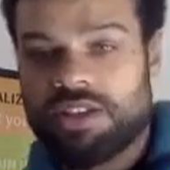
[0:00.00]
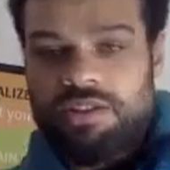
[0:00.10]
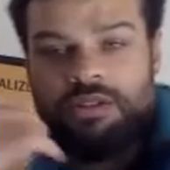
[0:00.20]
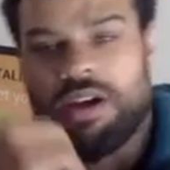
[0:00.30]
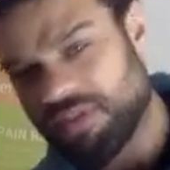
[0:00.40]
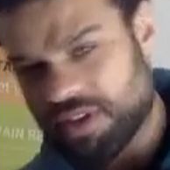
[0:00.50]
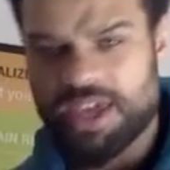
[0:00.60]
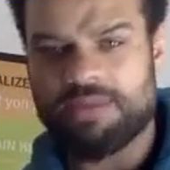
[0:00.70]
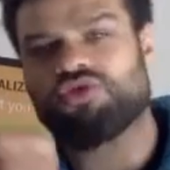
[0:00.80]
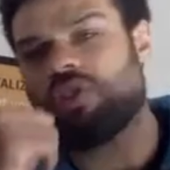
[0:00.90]
you have to
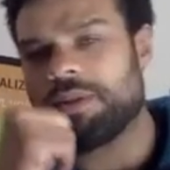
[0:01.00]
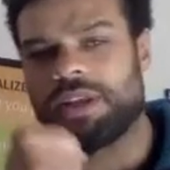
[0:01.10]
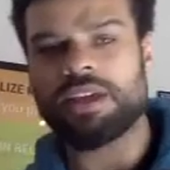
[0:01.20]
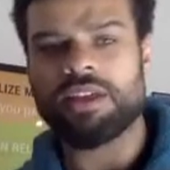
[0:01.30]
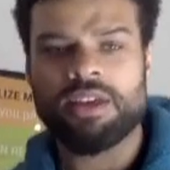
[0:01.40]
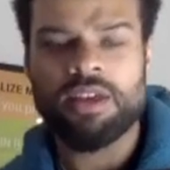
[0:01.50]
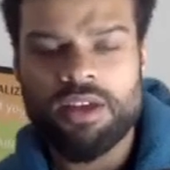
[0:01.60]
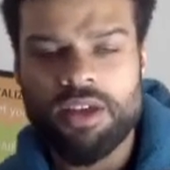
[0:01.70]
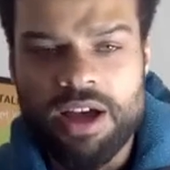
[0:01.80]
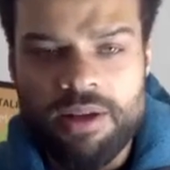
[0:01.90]
keep dropping it.
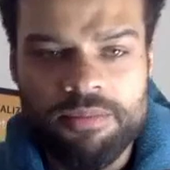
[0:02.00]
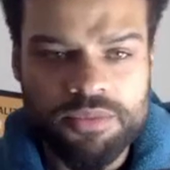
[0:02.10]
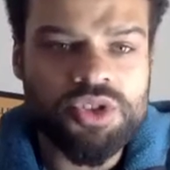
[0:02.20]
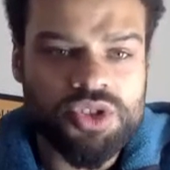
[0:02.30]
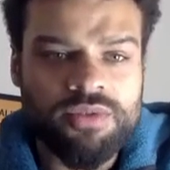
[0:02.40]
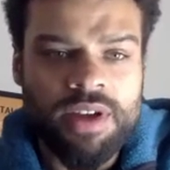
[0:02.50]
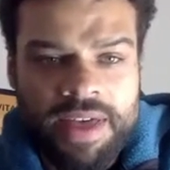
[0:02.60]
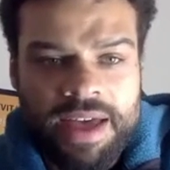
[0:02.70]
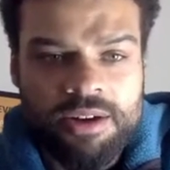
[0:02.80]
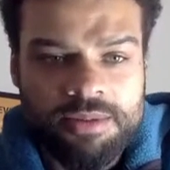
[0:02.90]
You should find it
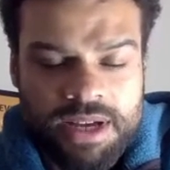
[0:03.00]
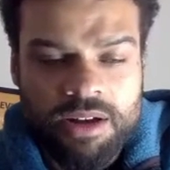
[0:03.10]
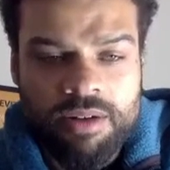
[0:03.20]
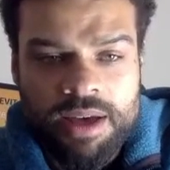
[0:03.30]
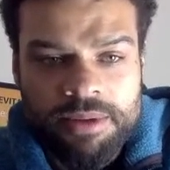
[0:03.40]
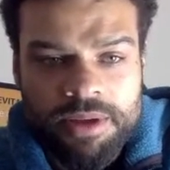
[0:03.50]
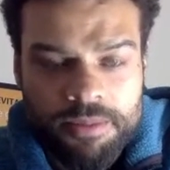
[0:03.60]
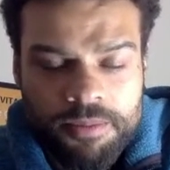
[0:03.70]
helps out quite a bit.